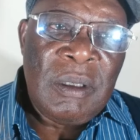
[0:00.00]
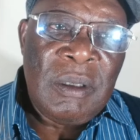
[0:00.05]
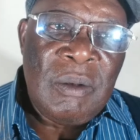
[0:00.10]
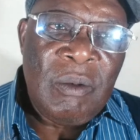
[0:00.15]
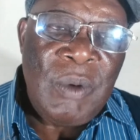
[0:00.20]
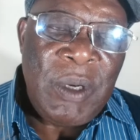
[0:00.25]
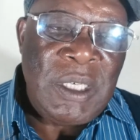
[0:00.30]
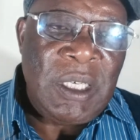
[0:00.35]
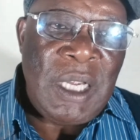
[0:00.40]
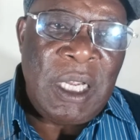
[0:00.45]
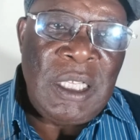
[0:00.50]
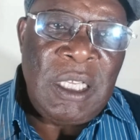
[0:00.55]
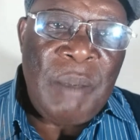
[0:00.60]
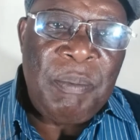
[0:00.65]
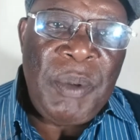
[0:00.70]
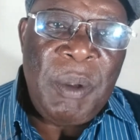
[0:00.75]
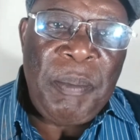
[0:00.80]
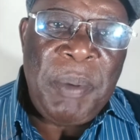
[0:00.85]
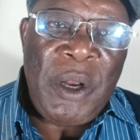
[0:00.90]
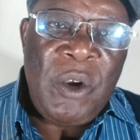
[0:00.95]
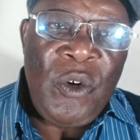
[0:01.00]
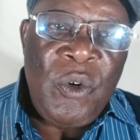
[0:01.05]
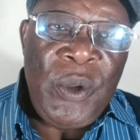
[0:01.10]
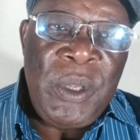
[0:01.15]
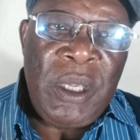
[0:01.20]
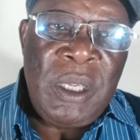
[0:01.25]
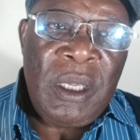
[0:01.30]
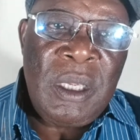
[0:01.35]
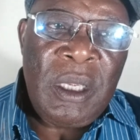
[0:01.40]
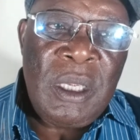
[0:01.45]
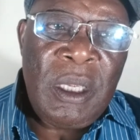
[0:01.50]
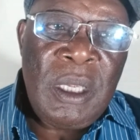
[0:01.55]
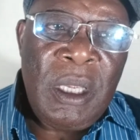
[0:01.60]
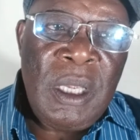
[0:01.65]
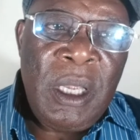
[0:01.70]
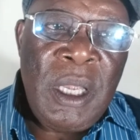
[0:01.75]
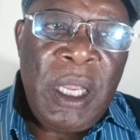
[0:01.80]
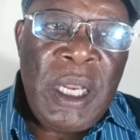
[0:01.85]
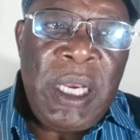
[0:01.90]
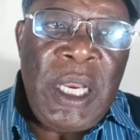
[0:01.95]
what other people are doing.
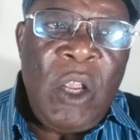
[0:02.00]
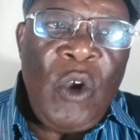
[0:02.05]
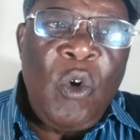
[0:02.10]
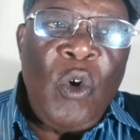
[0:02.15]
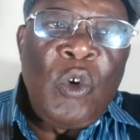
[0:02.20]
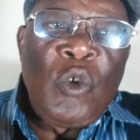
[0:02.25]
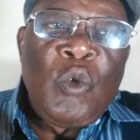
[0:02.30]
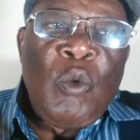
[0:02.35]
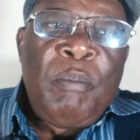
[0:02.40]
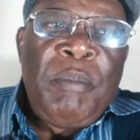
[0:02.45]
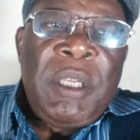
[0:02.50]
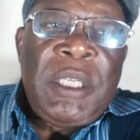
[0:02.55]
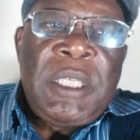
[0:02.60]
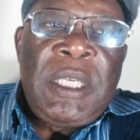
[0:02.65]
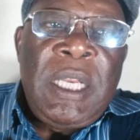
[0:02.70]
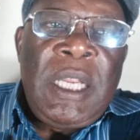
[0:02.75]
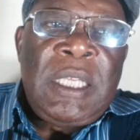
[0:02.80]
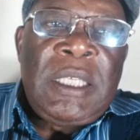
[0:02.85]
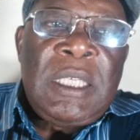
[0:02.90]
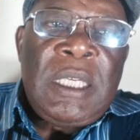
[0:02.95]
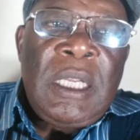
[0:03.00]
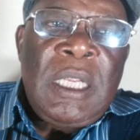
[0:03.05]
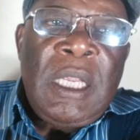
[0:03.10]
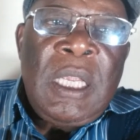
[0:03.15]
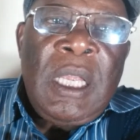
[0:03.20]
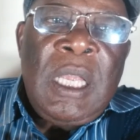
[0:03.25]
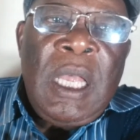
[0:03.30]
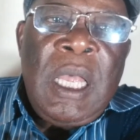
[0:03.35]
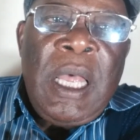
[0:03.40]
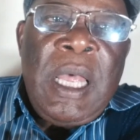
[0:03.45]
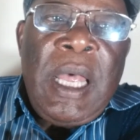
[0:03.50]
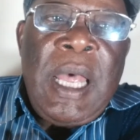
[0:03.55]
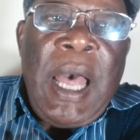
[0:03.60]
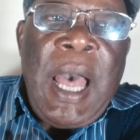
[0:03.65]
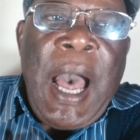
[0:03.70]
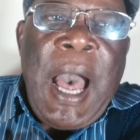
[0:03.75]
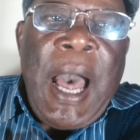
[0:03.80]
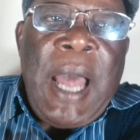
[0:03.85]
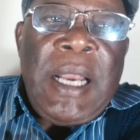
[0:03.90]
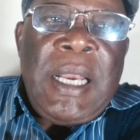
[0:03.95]
They go to business
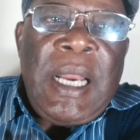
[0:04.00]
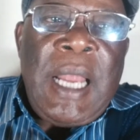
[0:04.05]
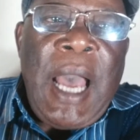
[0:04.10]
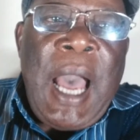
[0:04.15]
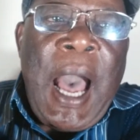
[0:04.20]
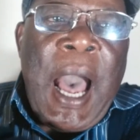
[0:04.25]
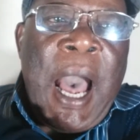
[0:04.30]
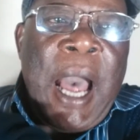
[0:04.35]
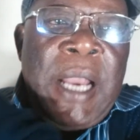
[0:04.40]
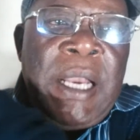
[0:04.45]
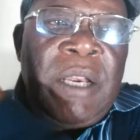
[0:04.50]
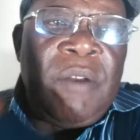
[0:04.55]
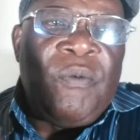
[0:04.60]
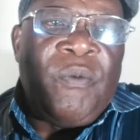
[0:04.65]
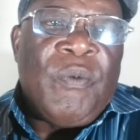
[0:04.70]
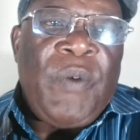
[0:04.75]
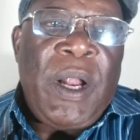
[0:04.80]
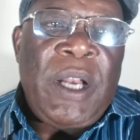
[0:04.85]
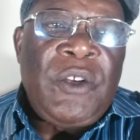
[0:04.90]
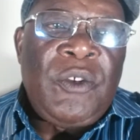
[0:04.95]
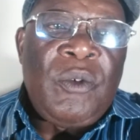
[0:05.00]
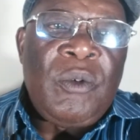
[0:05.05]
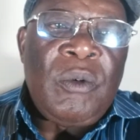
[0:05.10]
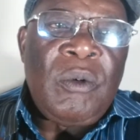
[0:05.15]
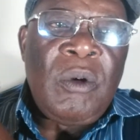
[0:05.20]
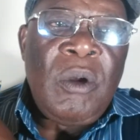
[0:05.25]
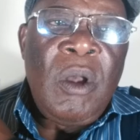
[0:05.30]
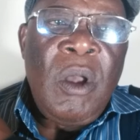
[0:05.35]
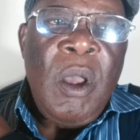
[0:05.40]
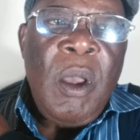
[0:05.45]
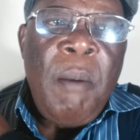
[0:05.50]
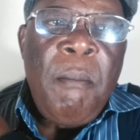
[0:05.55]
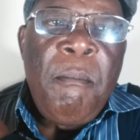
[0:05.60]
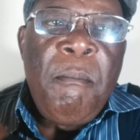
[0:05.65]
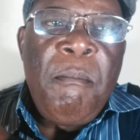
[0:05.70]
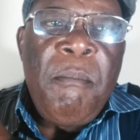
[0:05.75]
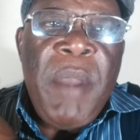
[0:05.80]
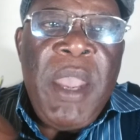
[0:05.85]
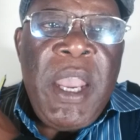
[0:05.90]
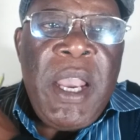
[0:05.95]
and add value,
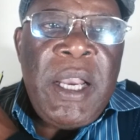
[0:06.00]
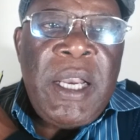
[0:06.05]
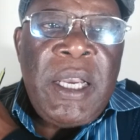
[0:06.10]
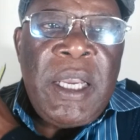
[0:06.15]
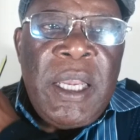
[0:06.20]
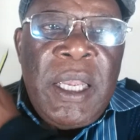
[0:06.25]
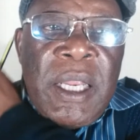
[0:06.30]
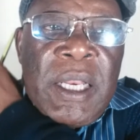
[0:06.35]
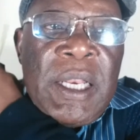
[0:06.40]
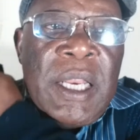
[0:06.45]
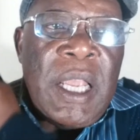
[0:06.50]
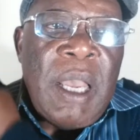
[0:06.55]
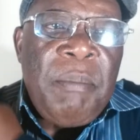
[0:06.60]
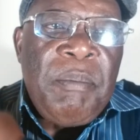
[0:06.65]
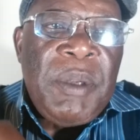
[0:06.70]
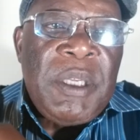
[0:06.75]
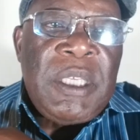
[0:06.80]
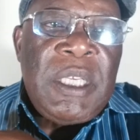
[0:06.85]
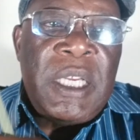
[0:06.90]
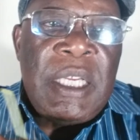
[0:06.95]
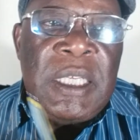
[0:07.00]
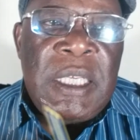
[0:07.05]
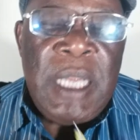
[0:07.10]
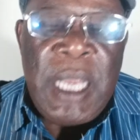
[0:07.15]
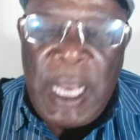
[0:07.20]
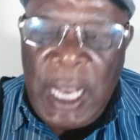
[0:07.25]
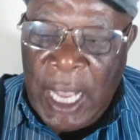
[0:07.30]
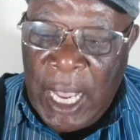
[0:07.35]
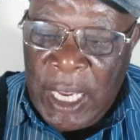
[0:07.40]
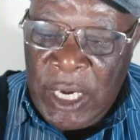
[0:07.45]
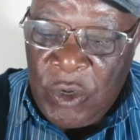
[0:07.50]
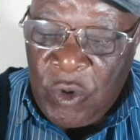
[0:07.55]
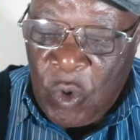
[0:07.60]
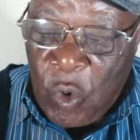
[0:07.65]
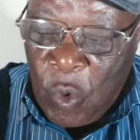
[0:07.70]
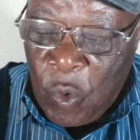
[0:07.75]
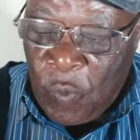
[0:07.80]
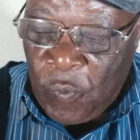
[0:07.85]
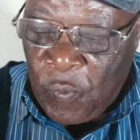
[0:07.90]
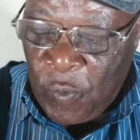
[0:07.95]
make their business kind
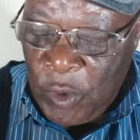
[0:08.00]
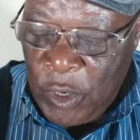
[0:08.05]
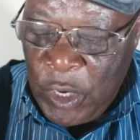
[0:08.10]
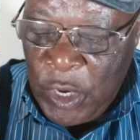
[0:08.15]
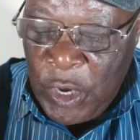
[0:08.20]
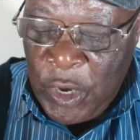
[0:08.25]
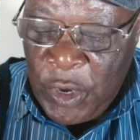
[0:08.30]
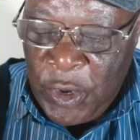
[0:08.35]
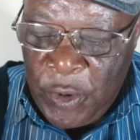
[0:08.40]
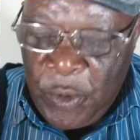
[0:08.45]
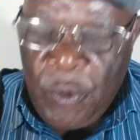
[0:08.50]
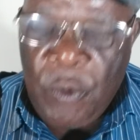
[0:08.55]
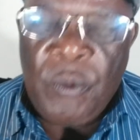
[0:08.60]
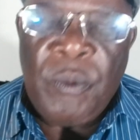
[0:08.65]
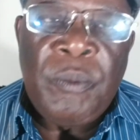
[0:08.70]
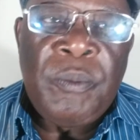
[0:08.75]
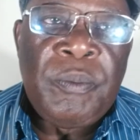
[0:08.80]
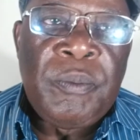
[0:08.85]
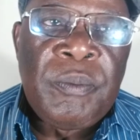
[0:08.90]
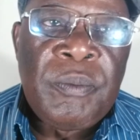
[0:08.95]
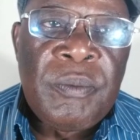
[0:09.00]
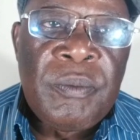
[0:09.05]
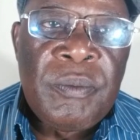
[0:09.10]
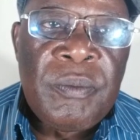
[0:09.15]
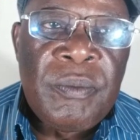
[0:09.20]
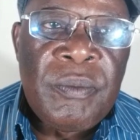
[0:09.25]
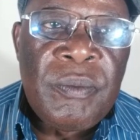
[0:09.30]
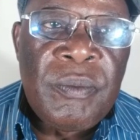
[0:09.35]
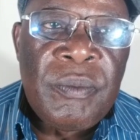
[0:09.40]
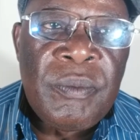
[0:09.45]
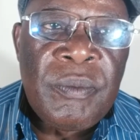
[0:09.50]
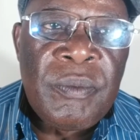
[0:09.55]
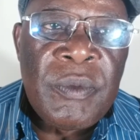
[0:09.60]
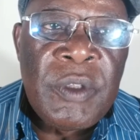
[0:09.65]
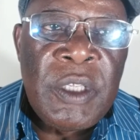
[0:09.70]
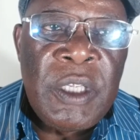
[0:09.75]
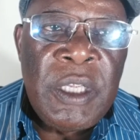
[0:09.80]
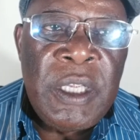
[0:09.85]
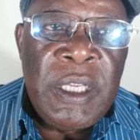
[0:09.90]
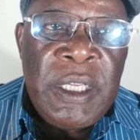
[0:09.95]
of new.
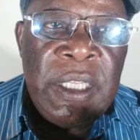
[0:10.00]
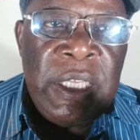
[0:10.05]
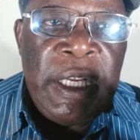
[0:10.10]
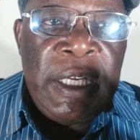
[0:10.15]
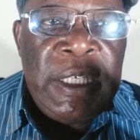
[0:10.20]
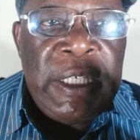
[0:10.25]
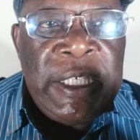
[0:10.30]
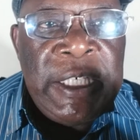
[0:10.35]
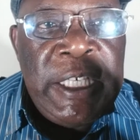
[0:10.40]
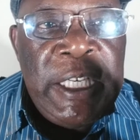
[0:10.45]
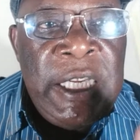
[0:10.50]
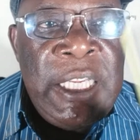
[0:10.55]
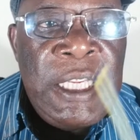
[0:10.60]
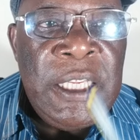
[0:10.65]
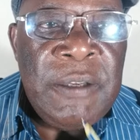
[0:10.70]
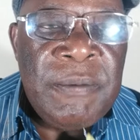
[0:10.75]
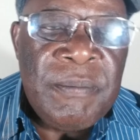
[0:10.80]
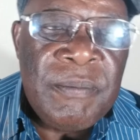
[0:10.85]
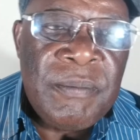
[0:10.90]
Then T,